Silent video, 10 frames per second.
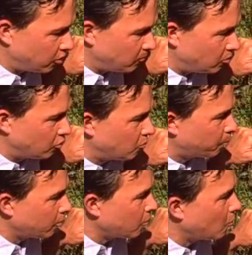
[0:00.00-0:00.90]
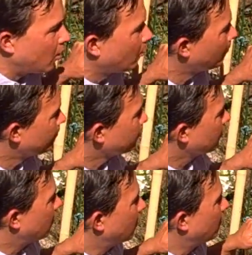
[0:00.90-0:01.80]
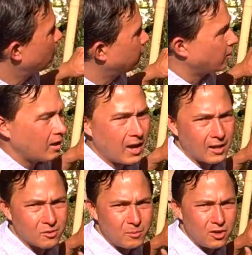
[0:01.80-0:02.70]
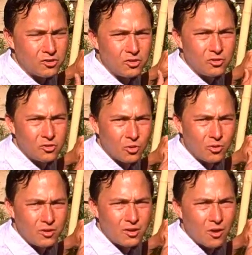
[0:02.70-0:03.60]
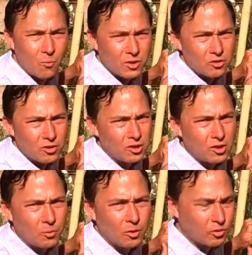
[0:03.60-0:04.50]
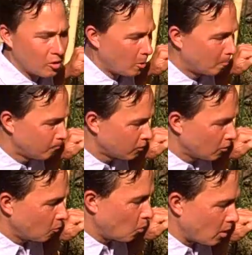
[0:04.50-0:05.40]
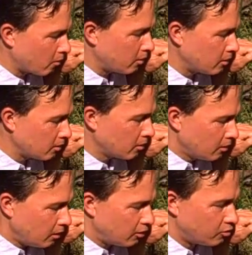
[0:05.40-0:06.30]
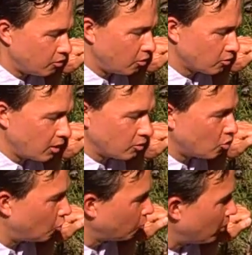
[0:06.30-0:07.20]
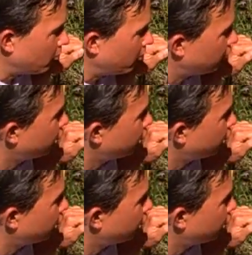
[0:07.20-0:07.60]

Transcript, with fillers: it seemed to do pretty well. Once again, had some issues during the winter here with watering issues and cold weather